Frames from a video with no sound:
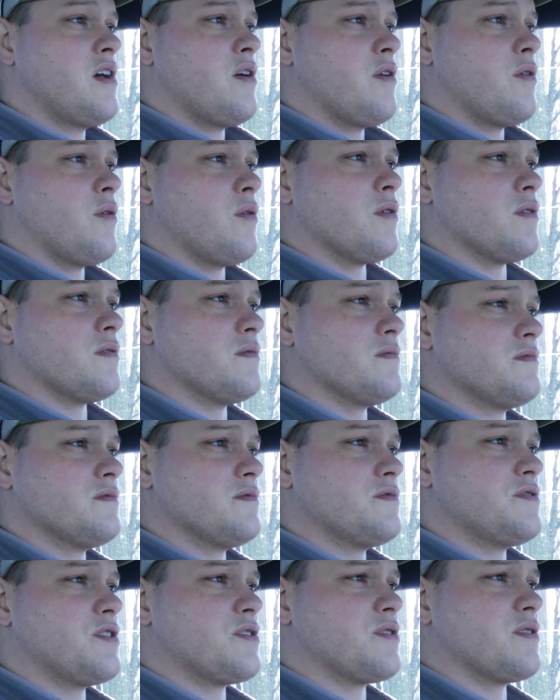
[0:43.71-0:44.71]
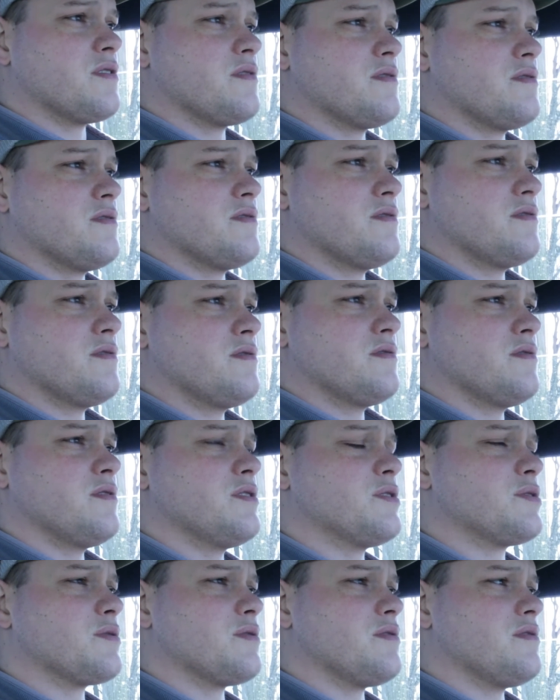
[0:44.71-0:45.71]
or gender
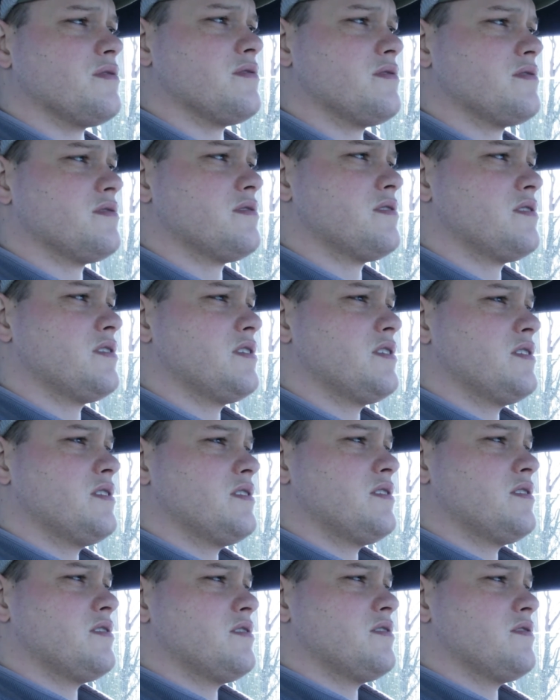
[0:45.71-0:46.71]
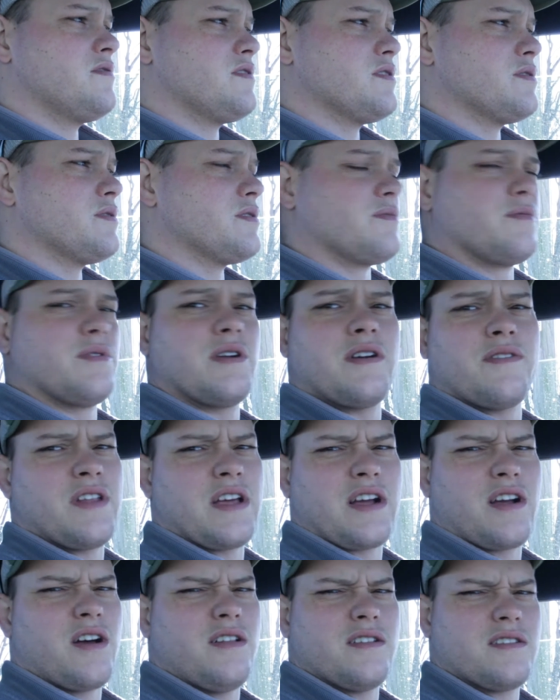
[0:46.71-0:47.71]
neutral fluid, whatever
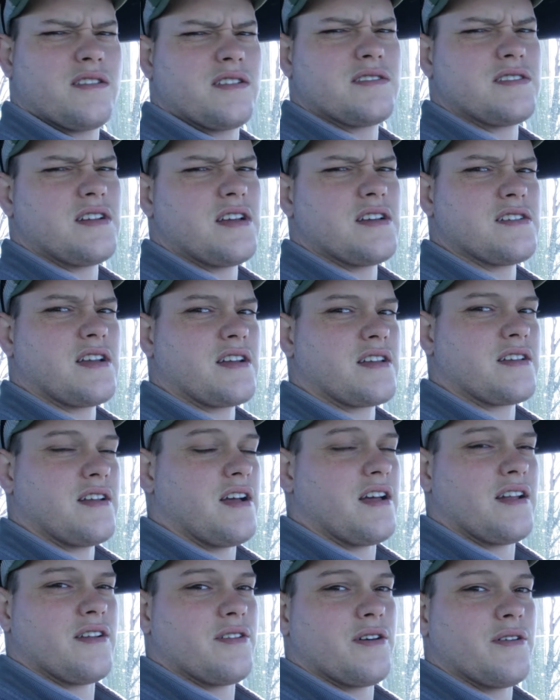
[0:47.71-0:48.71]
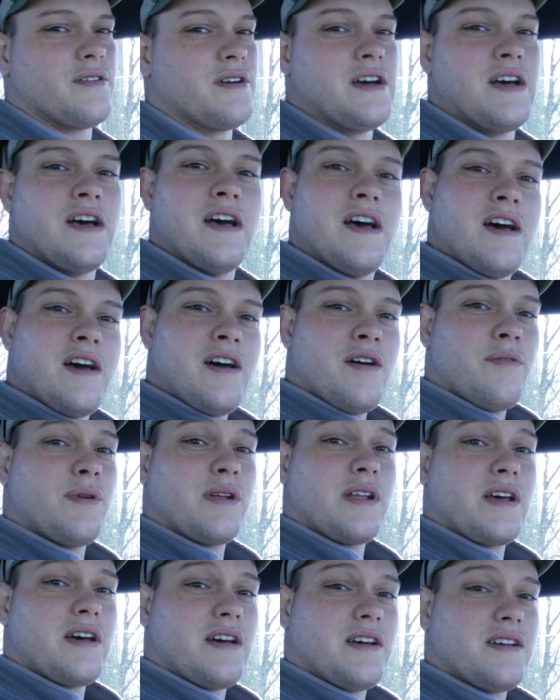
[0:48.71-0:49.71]
they call it these days. I don't know.
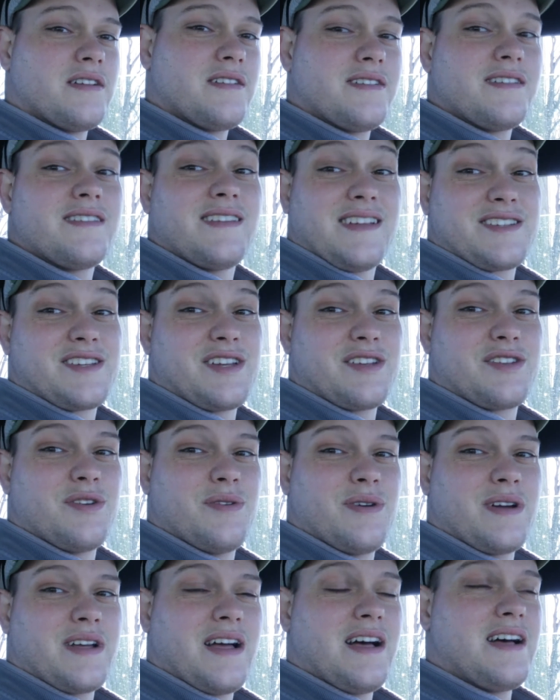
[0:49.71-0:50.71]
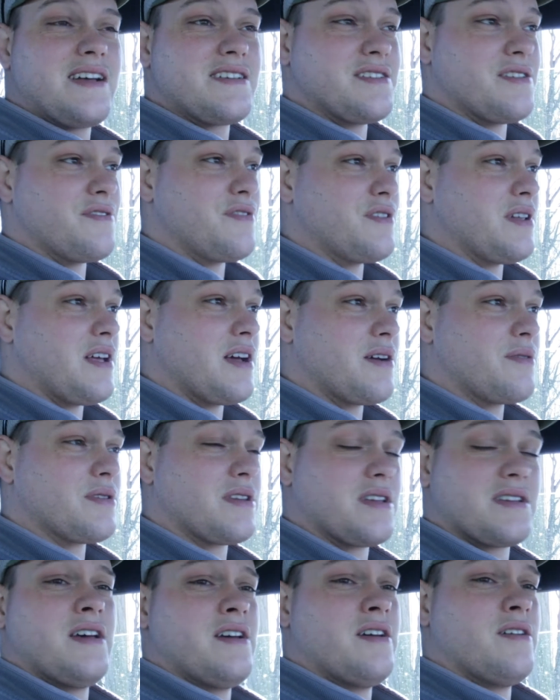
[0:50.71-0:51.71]
But let's get to it, guys. And if you like
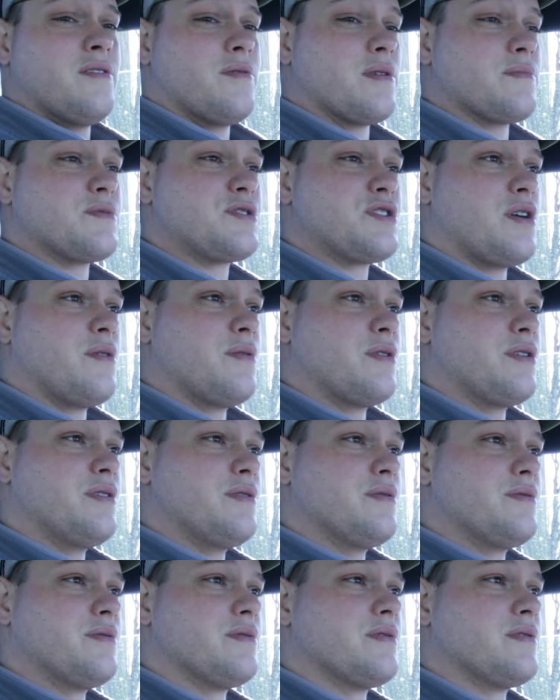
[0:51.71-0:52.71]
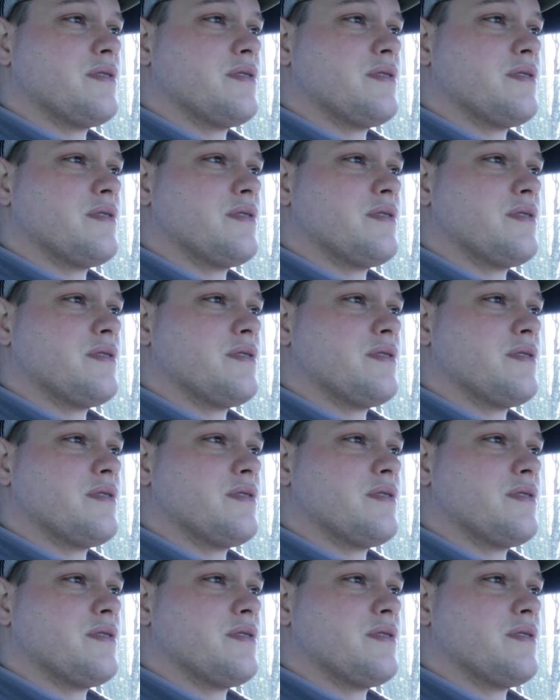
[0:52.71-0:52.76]
what I'm showing you,